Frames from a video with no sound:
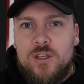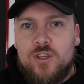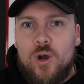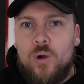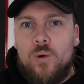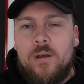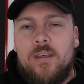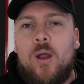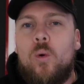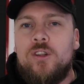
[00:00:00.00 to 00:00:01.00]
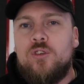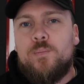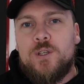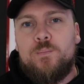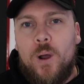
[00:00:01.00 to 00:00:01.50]
So they want to
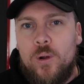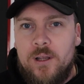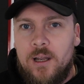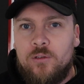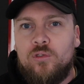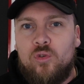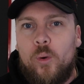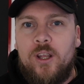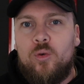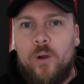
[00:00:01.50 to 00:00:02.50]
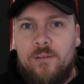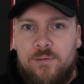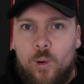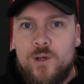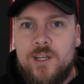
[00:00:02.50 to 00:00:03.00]
postpone it until
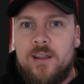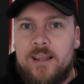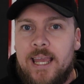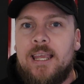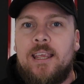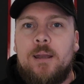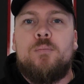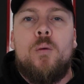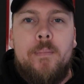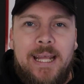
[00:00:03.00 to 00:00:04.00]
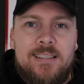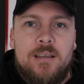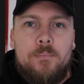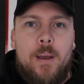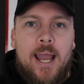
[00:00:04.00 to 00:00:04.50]
2024 so that they can get
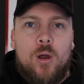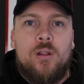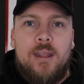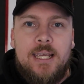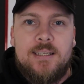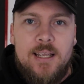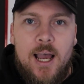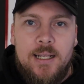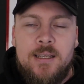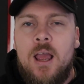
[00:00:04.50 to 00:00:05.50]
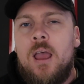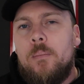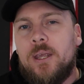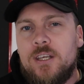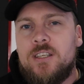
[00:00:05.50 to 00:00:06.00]
momentum back on their sides.
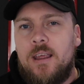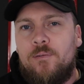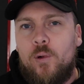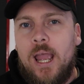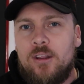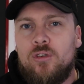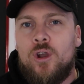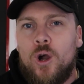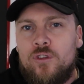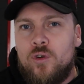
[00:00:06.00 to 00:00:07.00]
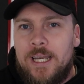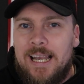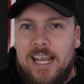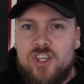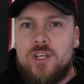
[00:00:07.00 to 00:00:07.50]
Because if we had to go to an
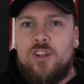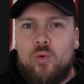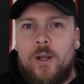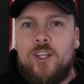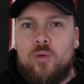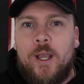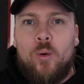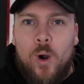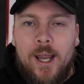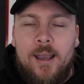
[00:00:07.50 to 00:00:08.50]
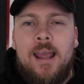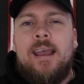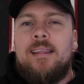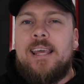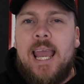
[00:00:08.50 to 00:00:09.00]
election in 2021,
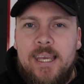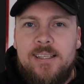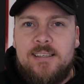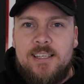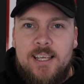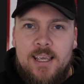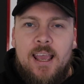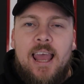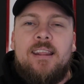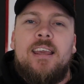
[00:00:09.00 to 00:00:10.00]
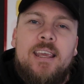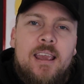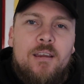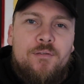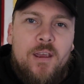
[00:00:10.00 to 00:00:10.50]
the ANC and the
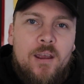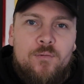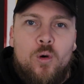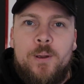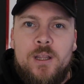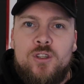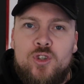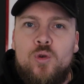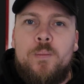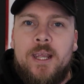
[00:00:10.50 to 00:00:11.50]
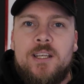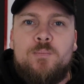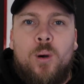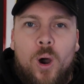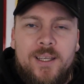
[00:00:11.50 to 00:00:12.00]
EFF will be the two
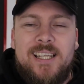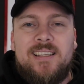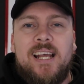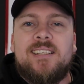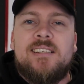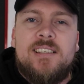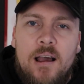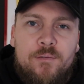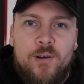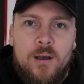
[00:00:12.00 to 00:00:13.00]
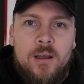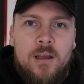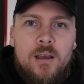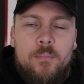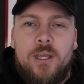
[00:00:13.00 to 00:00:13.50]
biggest parties that suffer
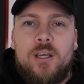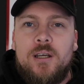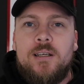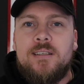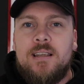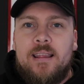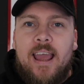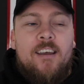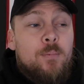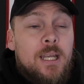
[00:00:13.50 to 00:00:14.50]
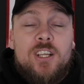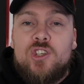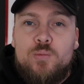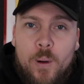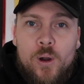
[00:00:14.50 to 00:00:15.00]
because they have been
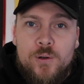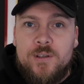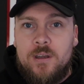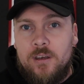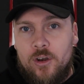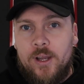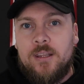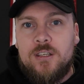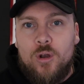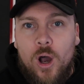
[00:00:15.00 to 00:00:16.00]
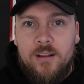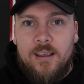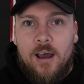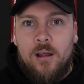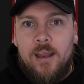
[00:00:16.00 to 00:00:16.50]
exposed during this
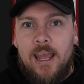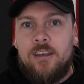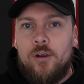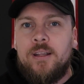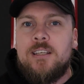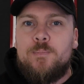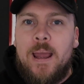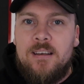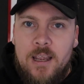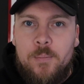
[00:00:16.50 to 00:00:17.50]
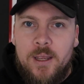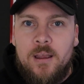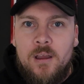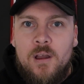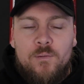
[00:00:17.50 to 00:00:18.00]
lockdown and during this
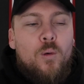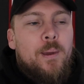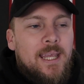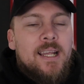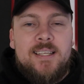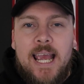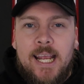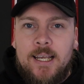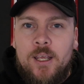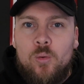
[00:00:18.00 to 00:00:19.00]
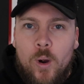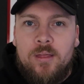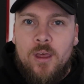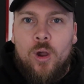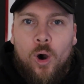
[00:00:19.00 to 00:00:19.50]
pandemic for being exactly
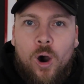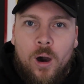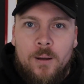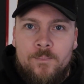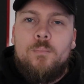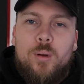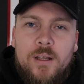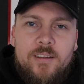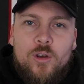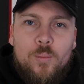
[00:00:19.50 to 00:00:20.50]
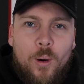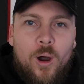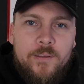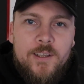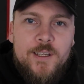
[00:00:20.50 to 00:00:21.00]
what they are political
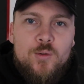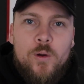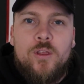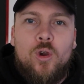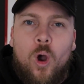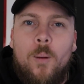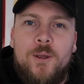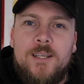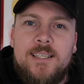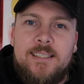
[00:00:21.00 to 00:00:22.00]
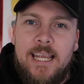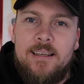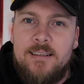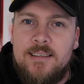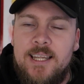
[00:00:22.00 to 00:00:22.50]
parties with a communist
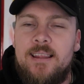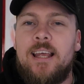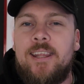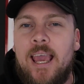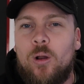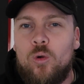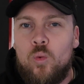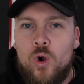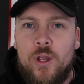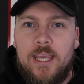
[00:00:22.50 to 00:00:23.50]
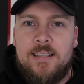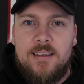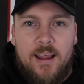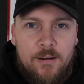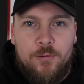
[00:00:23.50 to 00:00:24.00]
tendency that cannot work in
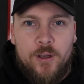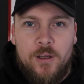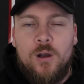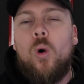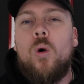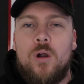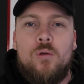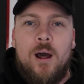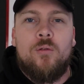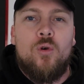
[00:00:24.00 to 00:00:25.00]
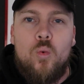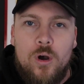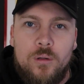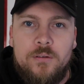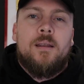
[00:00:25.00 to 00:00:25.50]
South Africa or around the
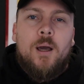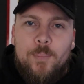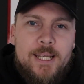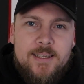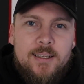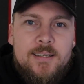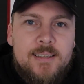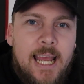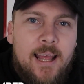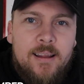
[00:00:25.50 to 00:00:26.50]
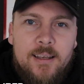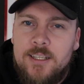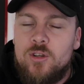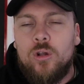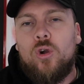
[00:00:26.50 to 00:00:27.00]
world. Now please understand that
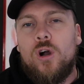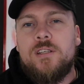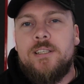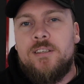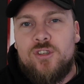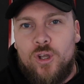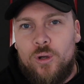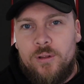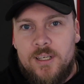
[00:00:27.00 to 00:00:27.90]
it's not cast in stone.